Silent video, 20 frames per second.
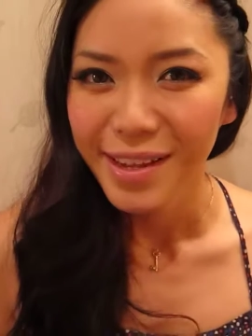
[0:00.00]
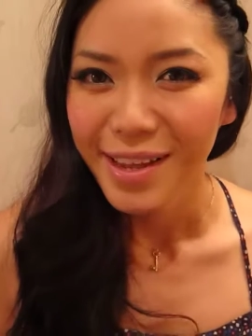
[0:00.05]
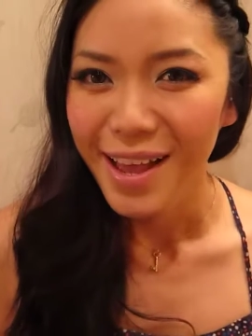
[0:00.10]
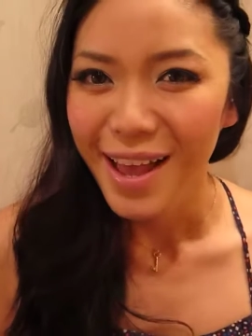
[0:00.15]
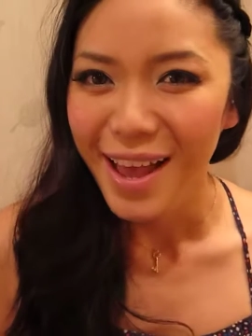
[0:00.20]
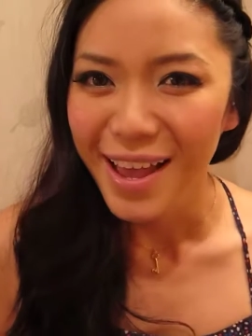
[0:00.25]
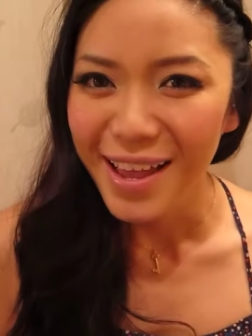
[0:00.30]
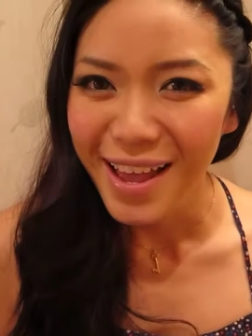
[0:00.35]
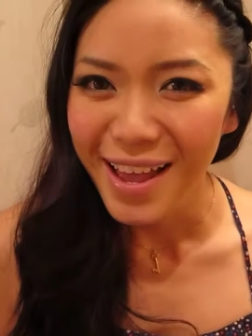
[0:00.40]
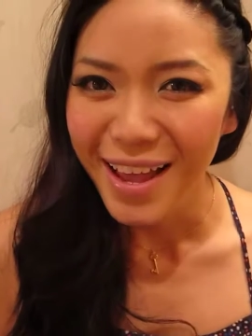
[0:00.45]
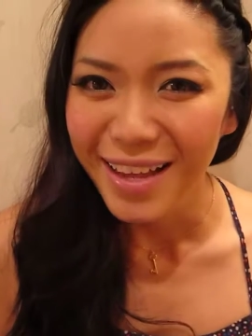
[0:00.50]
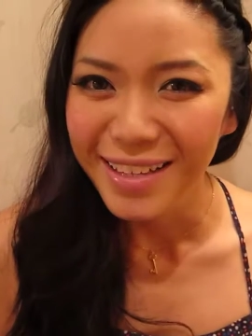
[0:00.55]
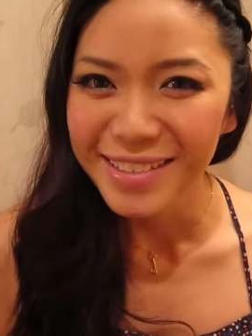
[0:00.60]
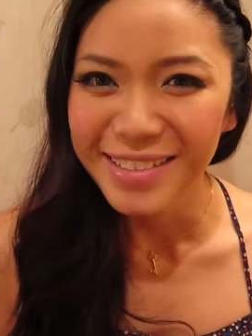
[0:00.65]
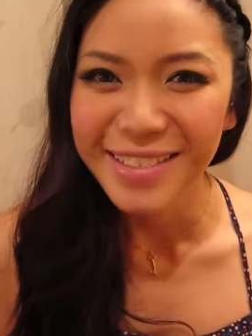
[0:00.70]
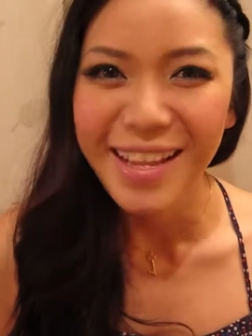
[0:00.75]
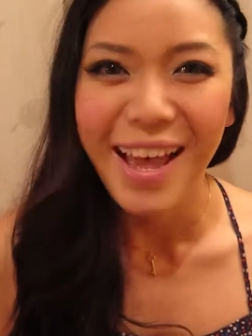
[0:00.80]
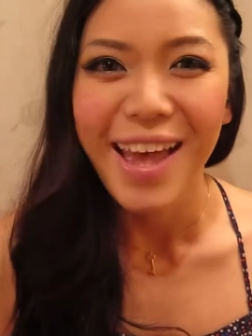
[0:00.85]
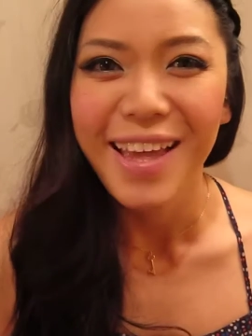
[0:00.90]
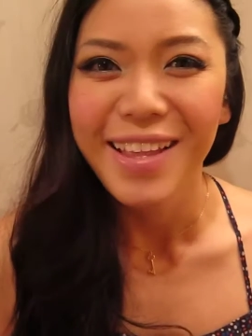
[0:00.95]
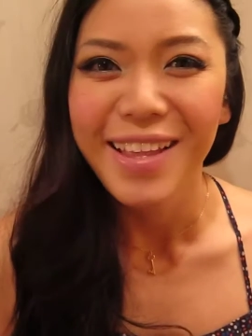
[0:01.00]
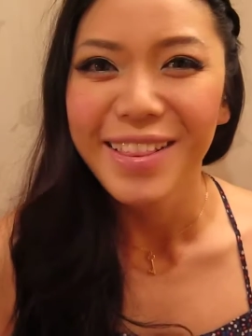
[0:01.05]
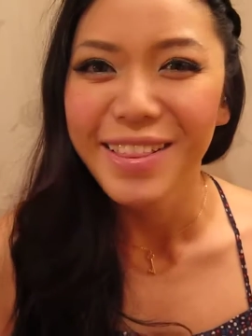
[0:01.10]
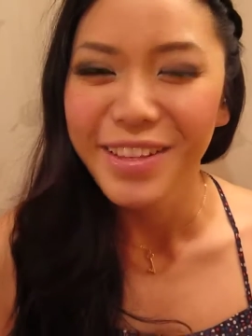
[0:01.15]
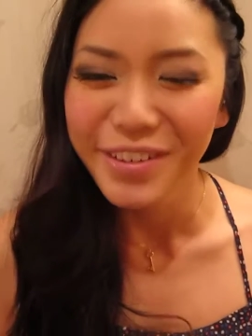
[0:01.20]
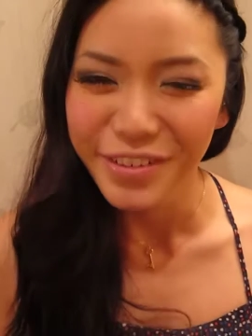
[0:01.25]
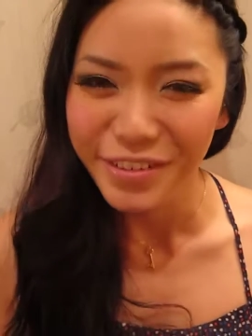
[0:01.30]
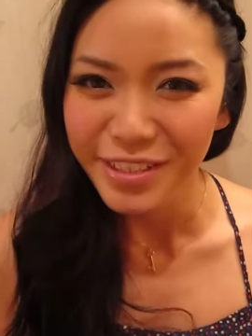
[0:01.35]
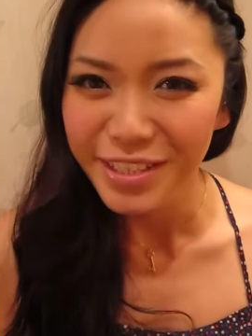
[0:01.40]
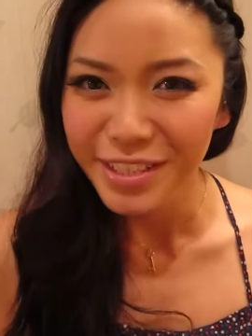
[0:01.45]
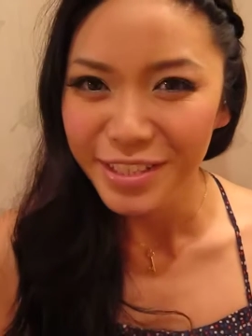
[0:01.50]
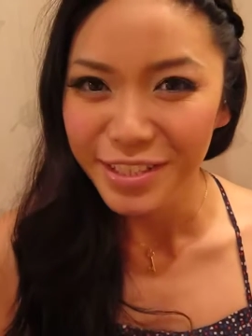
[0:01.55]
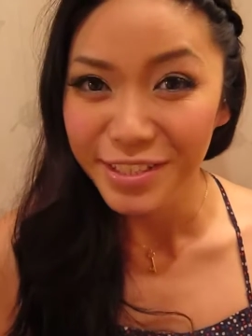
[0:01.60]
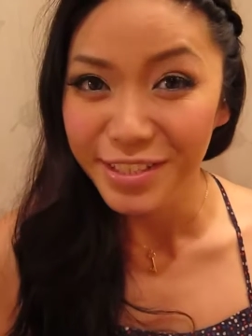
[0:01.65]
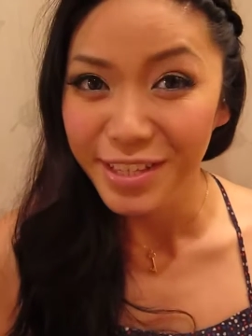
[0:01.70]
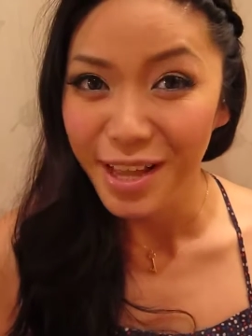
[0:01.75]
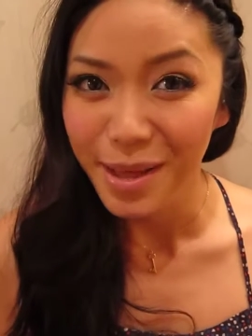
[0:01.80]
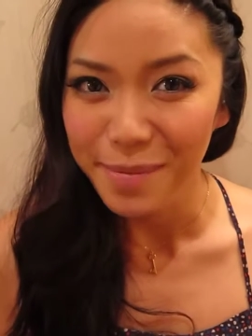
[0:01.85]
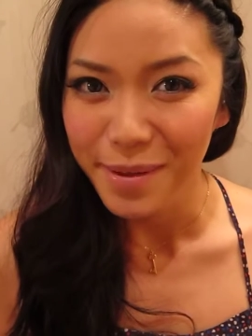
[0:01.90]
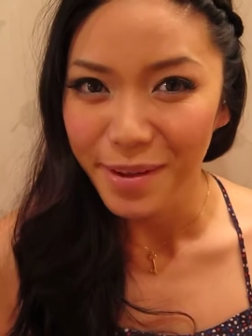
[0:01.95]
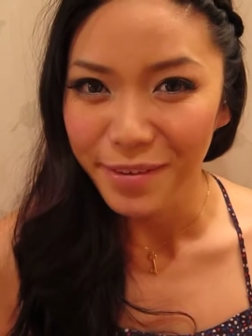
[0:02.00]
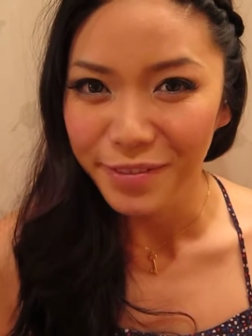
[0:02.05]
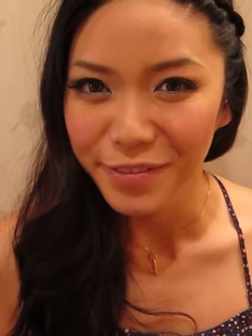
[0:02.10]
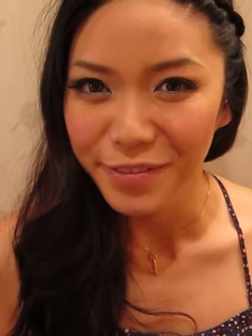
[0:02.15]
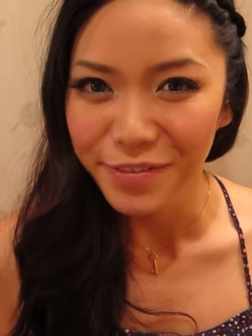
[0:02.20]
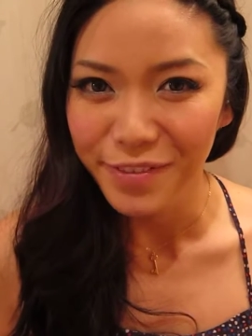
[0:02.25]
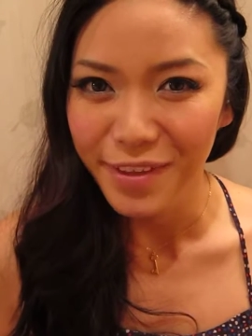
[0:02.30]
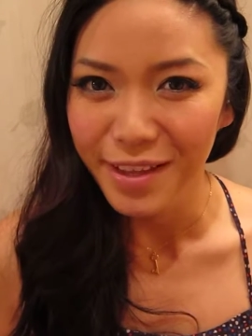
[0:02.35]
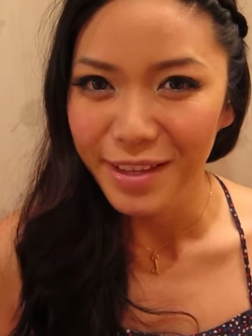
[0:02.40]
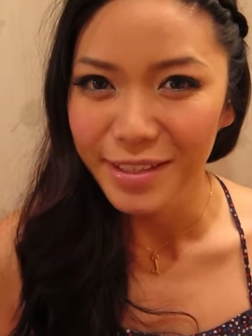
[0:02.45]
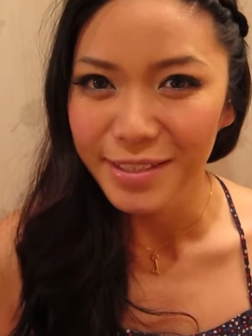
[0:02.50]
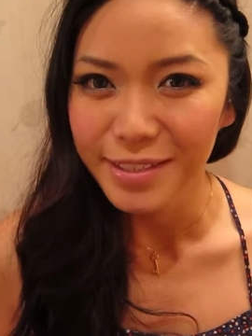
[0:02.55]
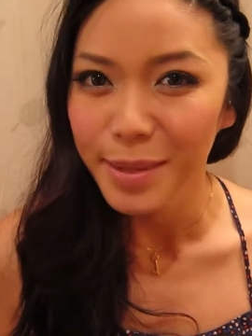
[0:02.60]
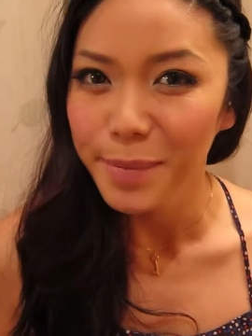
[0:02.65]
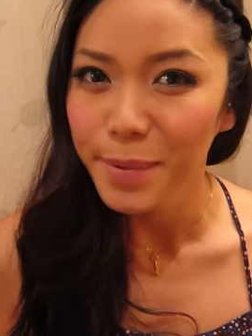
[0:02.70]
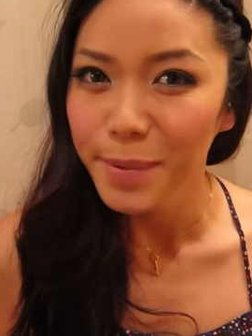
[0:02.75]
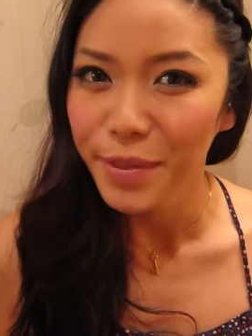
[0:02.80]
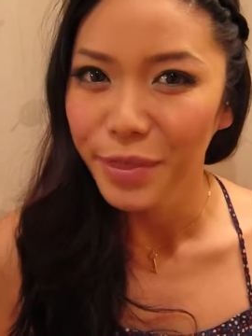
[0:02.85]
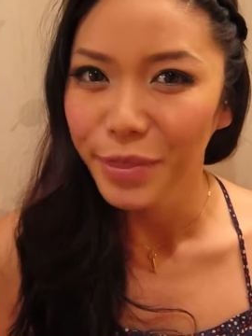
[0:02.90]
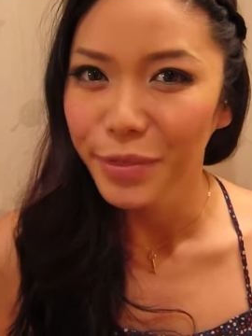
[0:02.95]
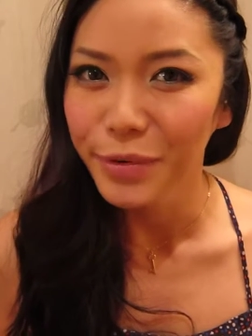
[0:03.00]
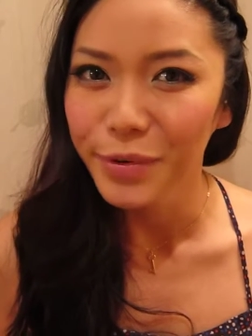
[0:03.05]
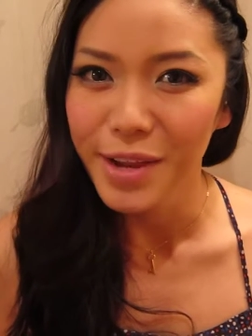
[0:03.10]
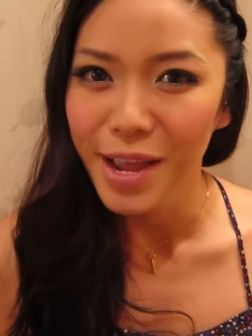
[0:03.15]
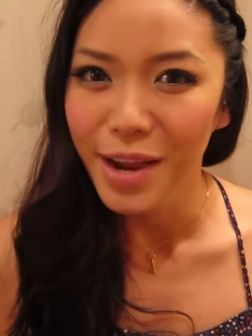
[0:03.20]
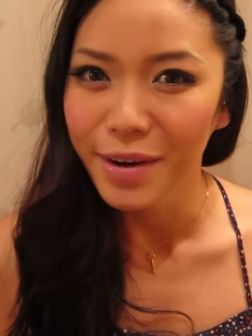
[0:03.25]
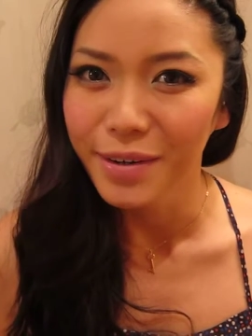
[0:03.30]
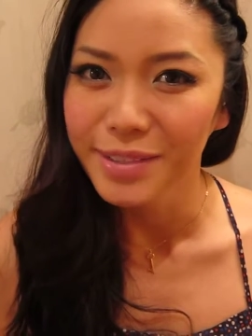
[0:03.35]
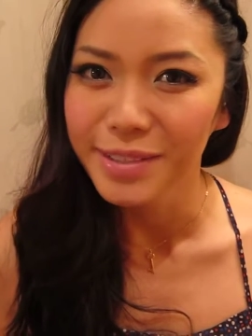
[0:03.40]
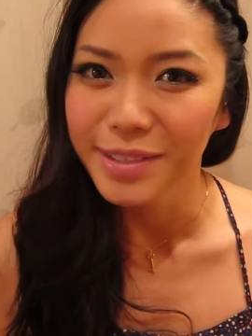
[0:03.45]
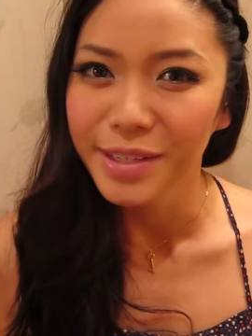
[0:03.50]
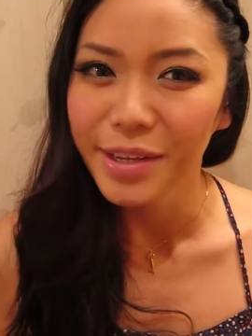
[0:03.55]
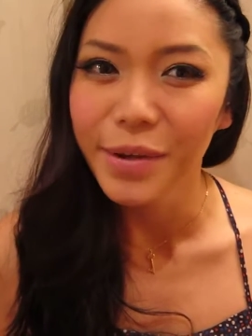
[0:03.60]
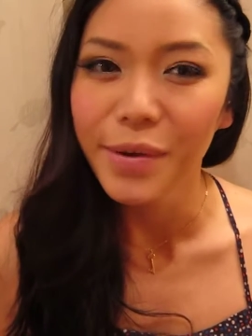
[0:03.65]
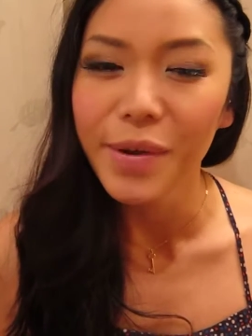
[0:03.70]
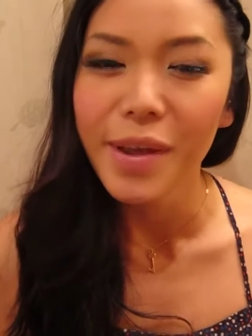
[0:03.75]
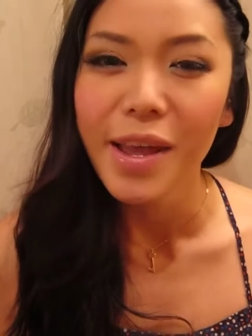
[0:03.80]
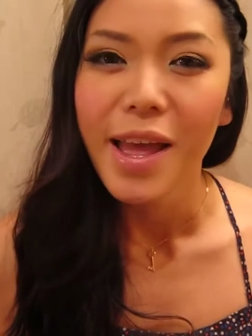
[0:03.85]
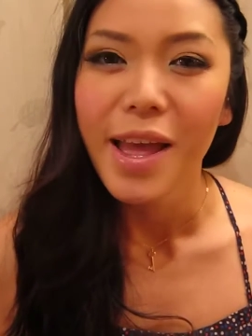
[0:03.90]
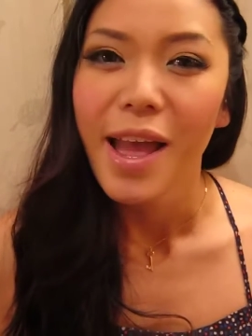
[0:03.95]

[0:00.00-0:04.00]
Hi guys, I literally just got back from Vegas about three hours ago,